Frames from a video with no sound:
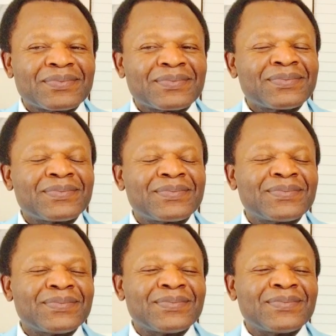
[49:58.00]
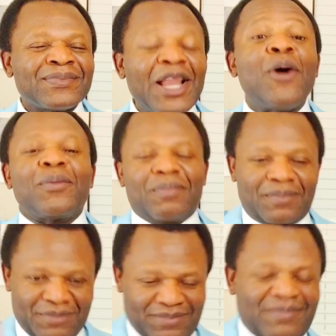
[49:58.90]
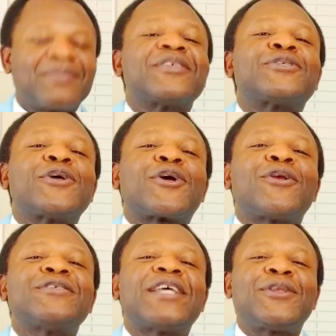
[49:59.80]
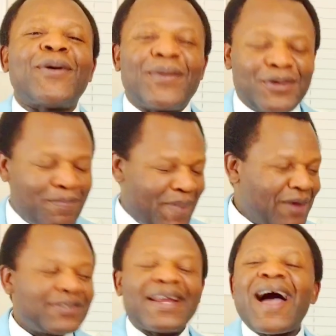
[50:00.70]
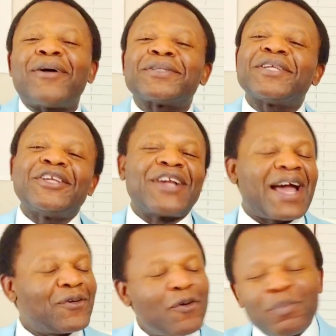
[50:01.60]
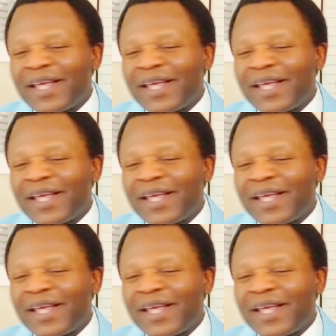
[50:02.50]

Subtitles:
No. So you close the door, you bounce it out. You got no